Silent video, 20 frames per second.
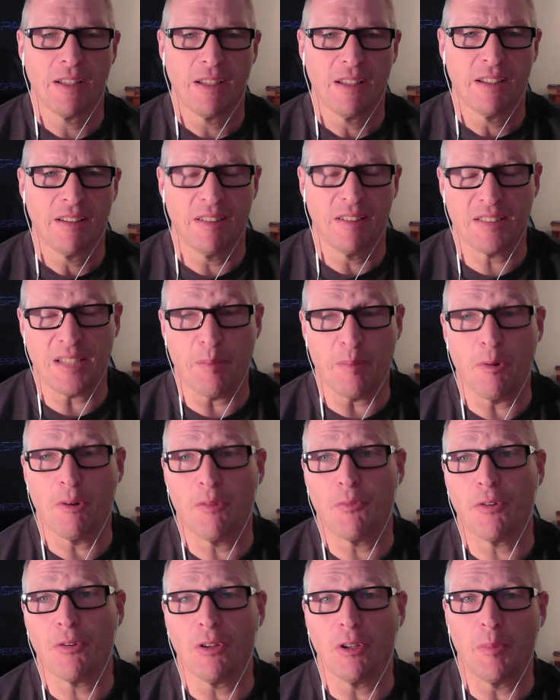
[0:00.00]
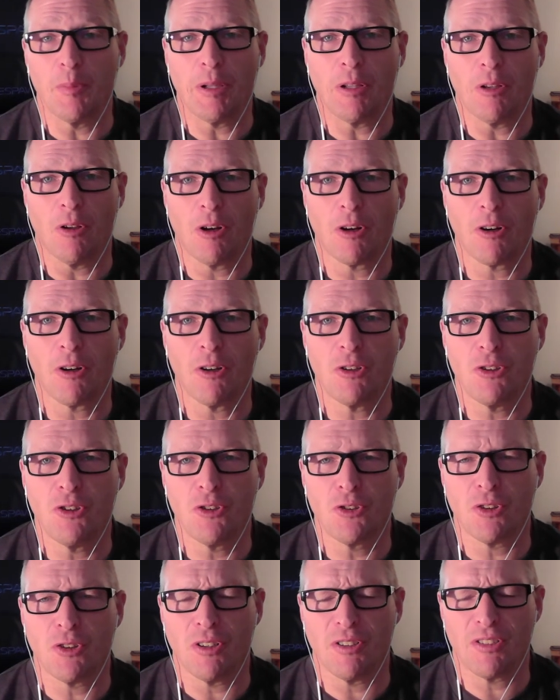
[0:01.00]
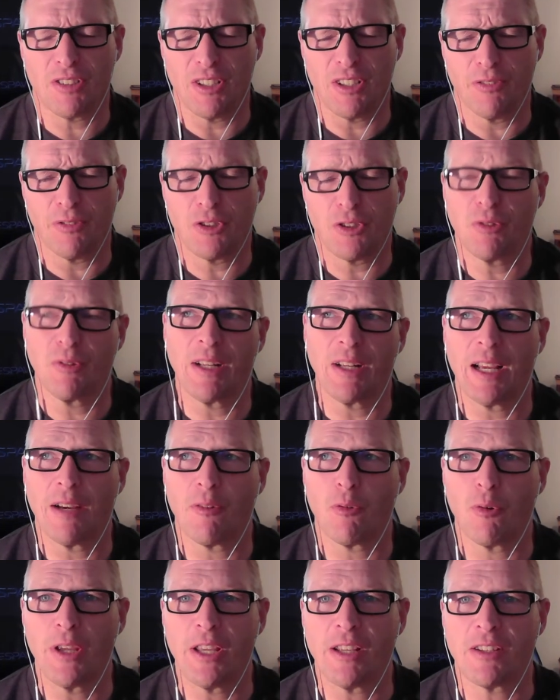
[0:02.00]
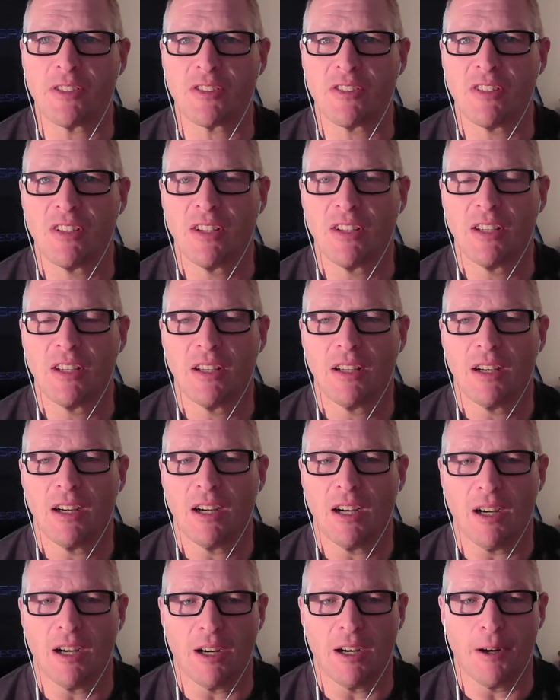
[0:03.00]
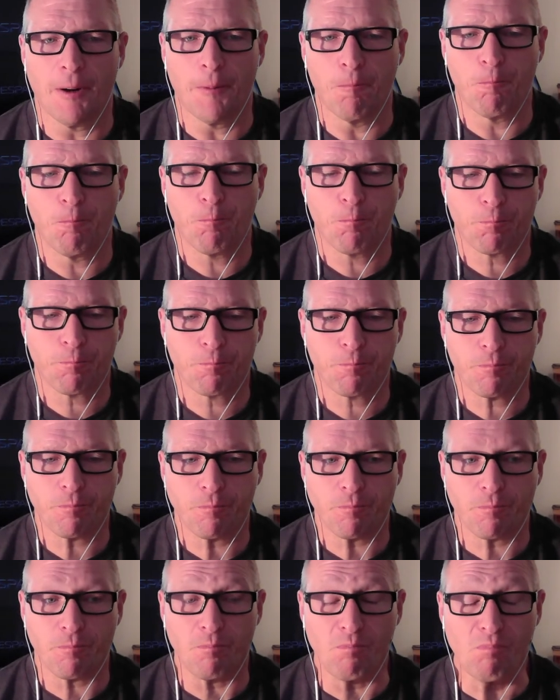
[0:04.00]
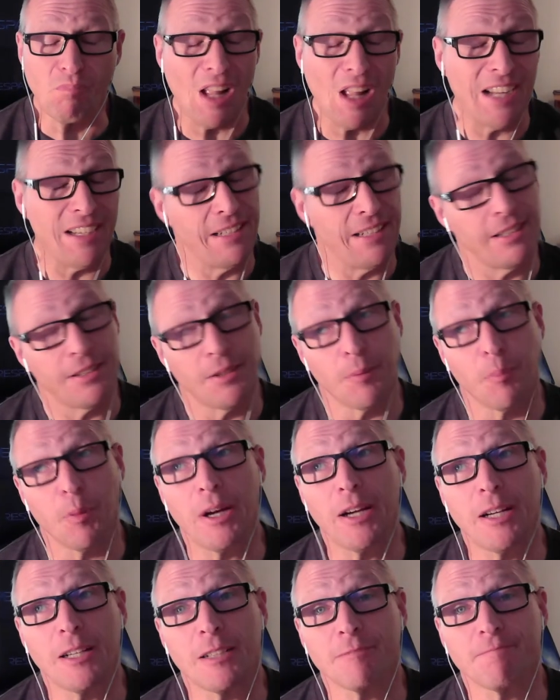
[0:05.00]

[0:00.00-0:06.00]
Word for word: This time I went for a little bit longer than usual. I was there for two and a half weeks. Uh, I needed the break.